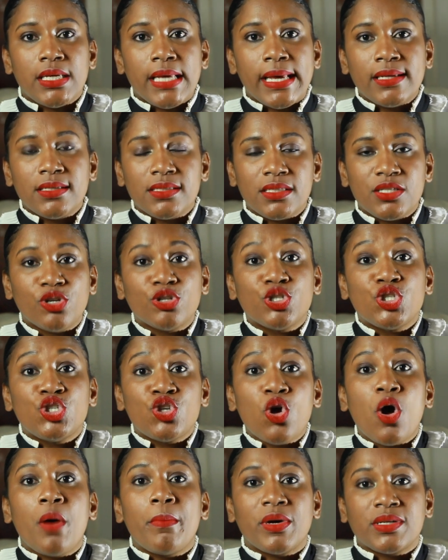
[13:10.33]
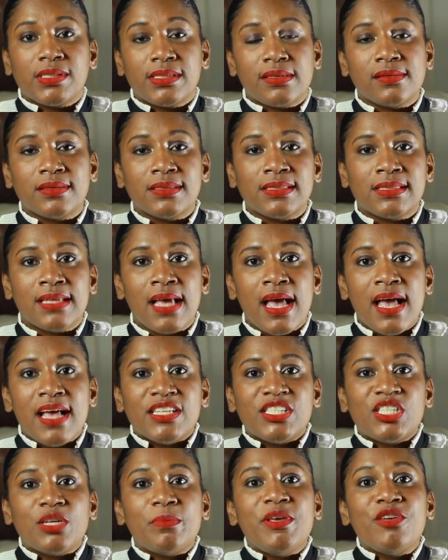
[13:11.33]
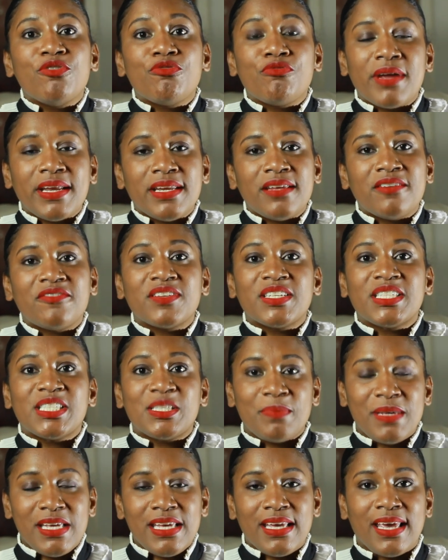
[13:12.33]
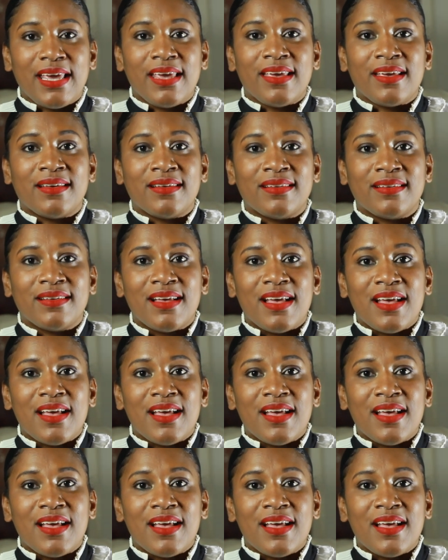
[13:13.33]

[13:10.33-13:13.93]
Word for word: Yes, your jaw muscles to be ready for speaking.